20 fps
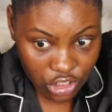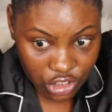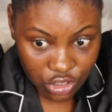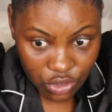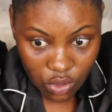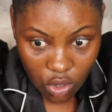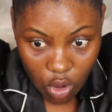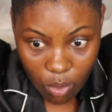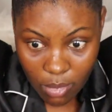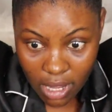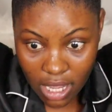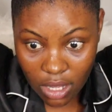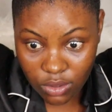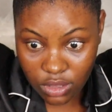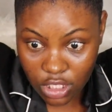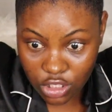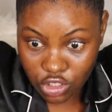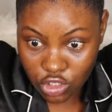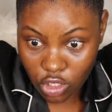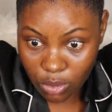just to comb
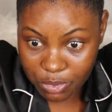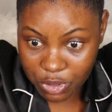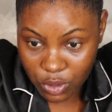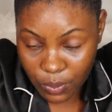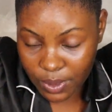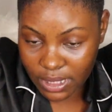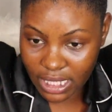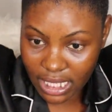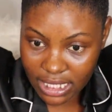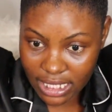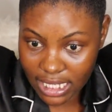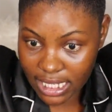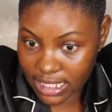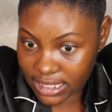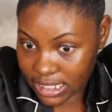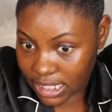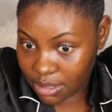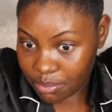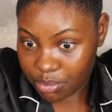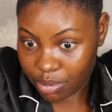out the top so it can
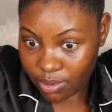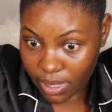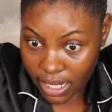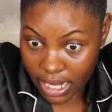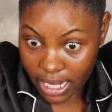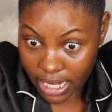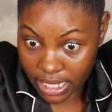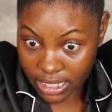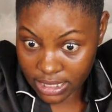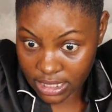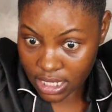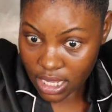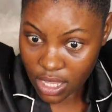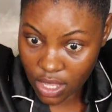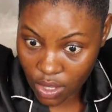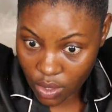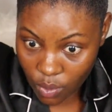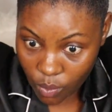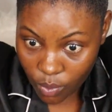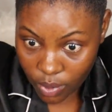easily blend
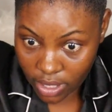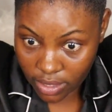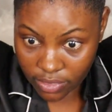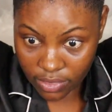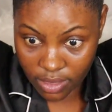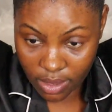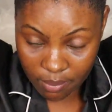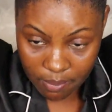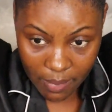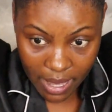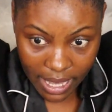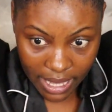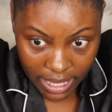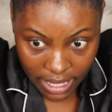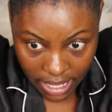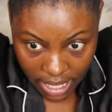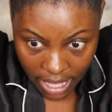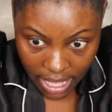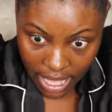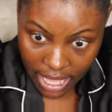with my